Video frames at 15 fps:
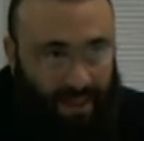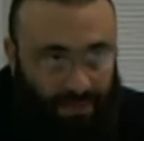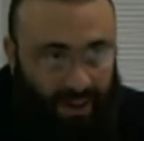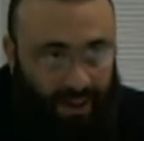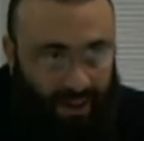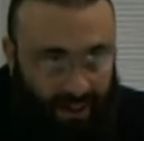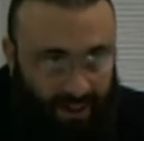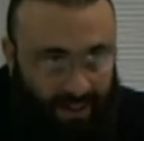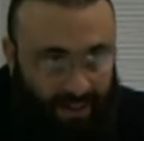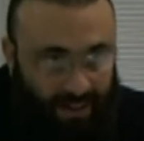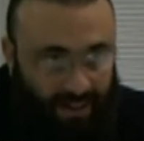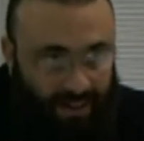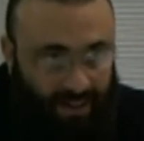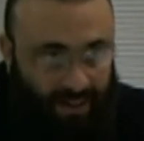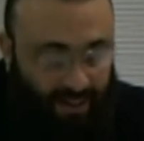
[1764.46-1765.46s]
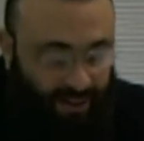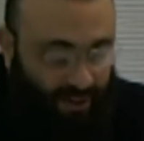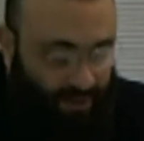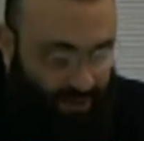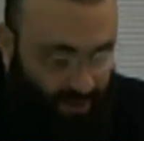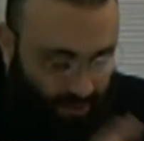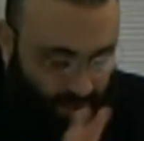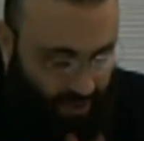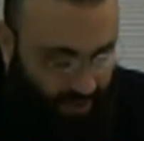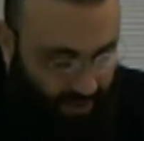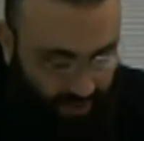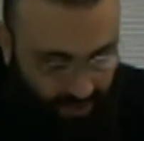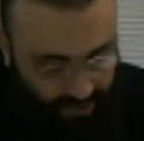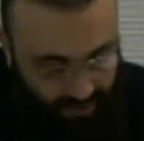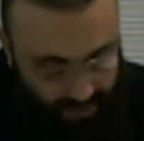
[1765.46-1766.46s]
are,
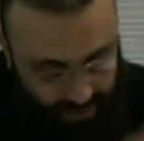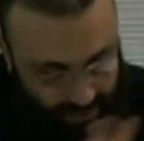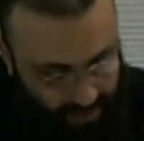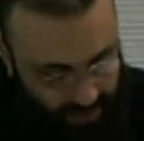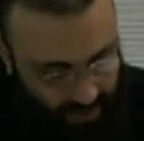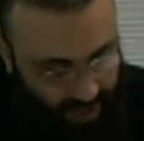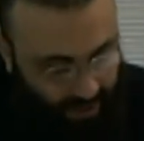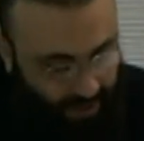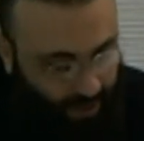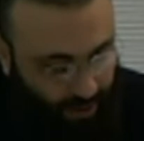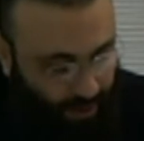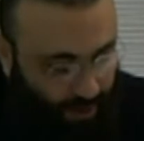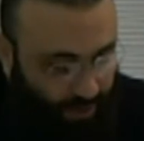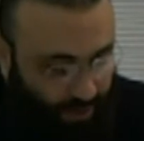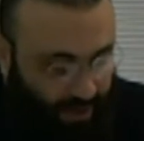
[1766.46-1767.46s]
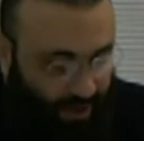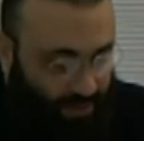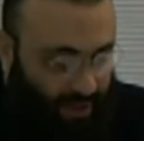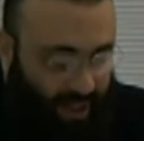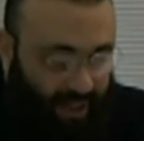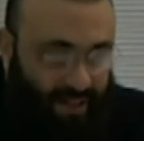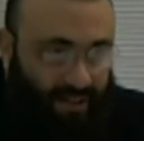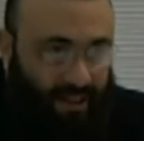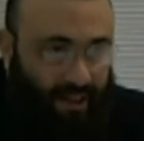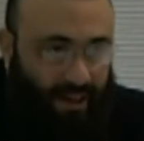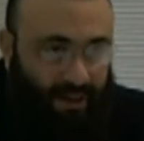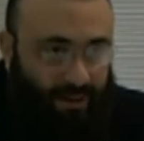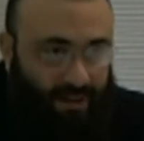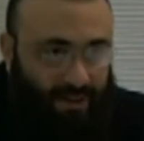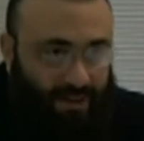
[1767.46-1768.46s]
with TV all over the place
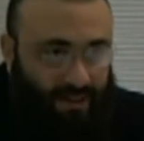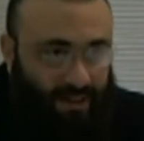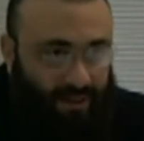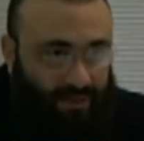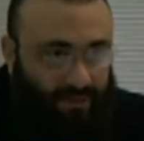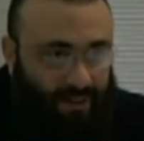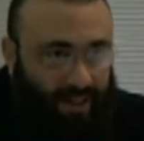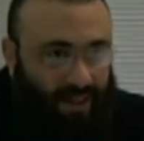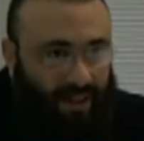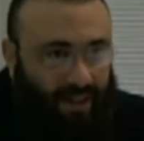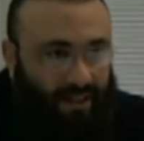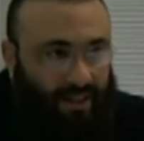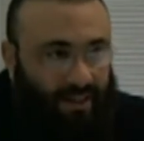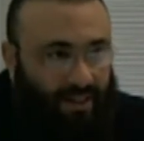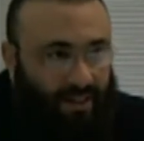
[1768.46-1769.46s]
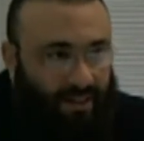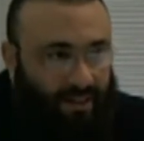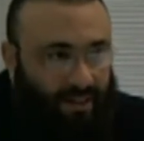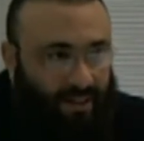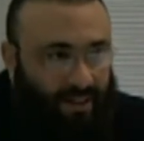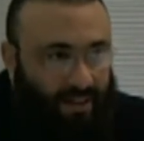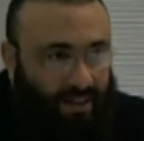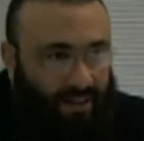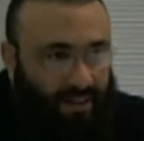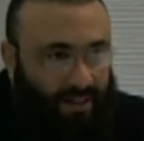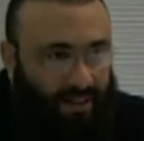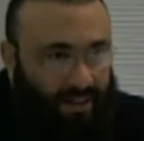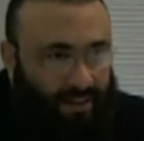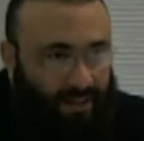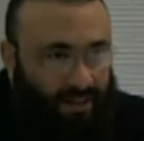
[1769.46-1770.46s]
now and stuff.
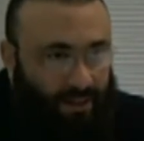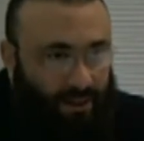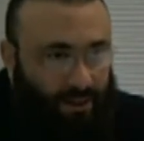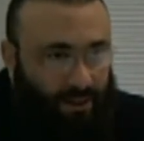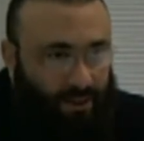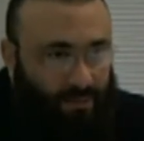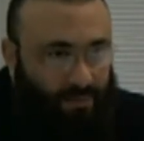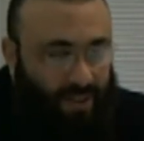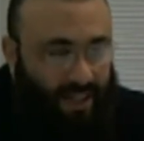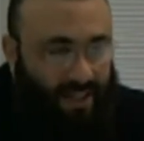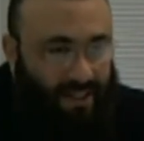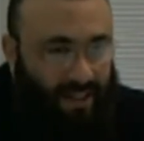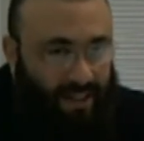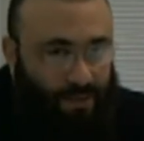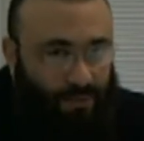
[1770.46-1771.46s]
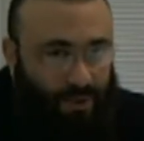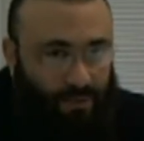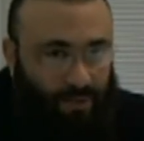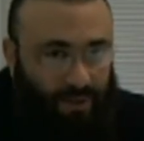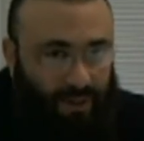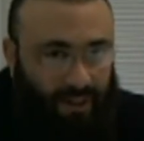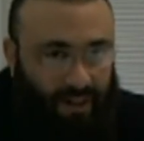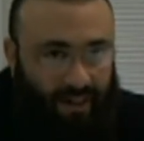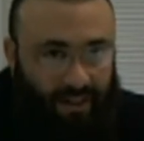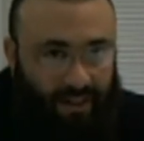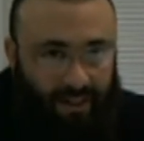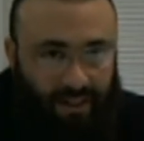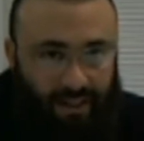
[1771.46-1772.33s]
Less and less people are